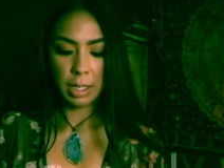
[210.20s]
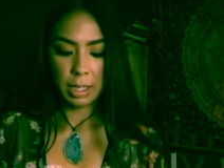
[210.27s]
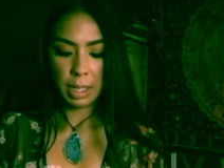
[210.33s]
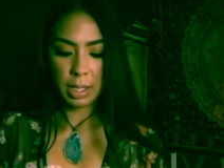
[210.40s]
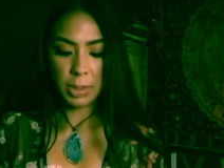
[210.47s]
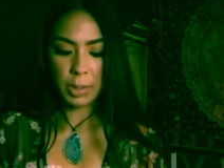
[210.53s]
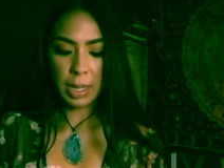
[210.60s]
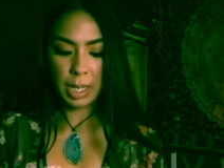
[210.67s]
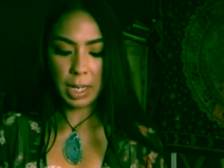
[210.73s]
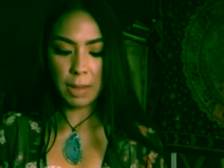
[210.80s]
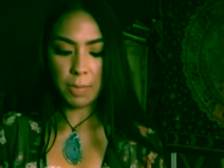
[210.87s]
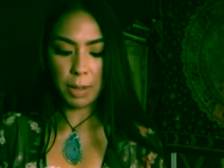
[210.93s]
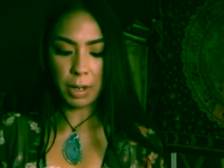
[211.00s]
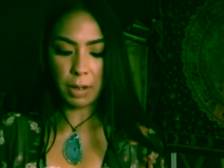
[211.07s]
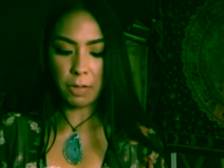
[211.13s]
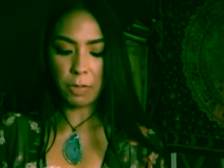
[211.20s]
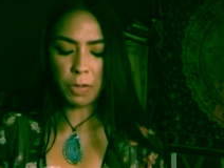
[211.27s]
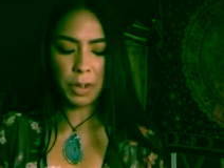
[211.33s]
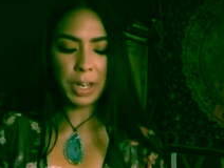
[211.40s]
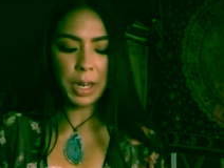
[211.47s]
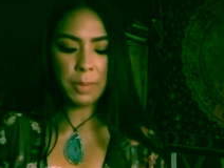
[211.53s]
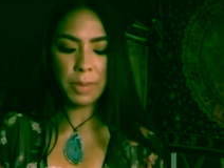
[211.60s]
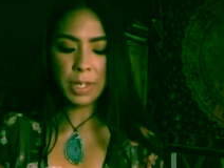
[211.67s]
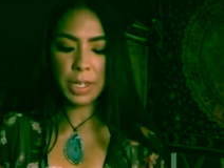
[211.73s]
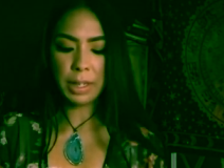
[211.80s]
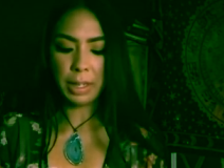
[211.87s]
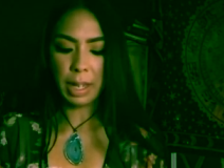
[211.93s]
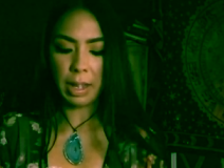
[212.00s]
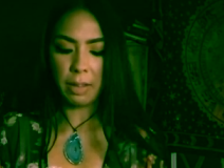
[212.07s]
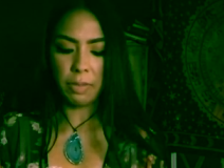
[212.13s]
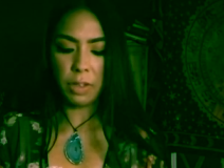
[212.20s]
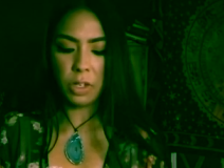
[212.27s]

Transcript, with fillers: That's what I keep hearing. Freedom to love.